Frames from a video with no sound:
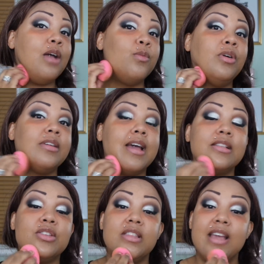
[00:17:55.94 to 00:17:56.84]
I will
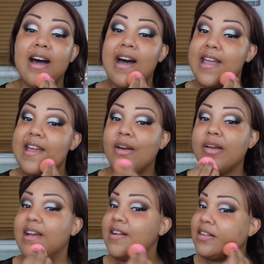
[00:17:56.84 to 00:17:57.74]
get to the eye
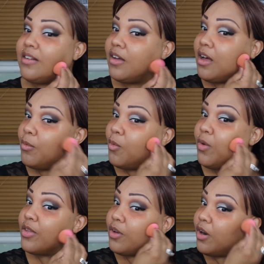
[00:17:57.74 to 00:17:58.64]
area
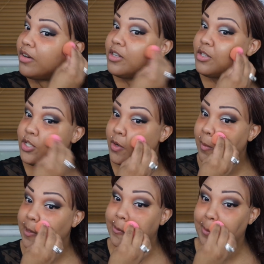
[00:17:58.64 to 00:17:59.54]
where the orange
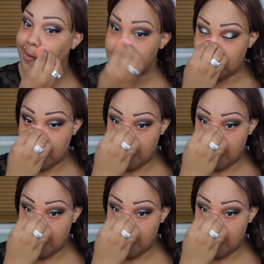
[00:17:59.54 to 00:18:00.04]
corrector is,